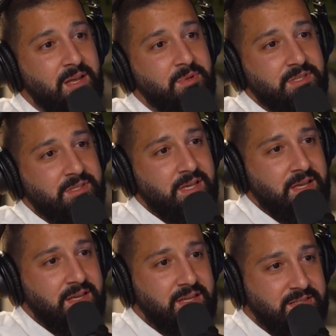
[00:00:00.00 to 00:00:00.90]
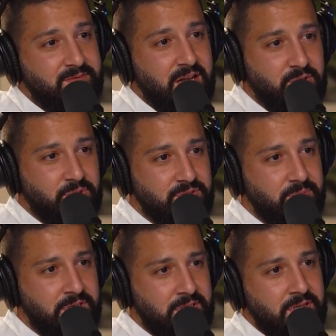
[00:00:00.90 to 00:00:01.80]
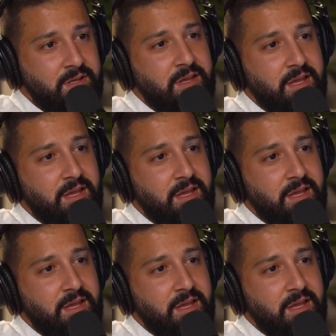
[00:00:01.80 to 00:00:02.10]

time is valuable to me,